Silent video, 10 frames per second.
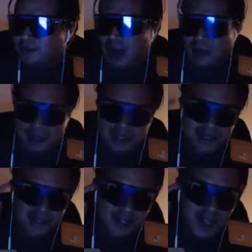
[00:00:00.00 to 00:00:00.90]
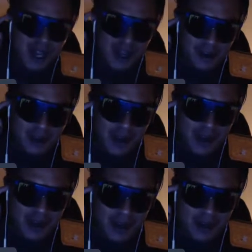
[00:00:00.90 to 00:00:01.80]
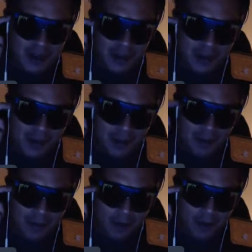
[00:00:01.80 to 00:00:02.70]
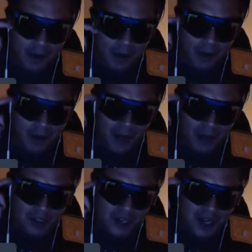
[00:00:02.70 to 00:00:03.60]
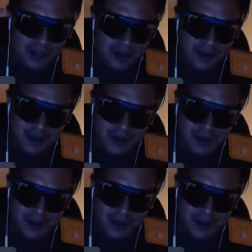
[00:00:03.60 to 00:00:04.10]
I'm listening to the Kenny Omega Battle Sky song.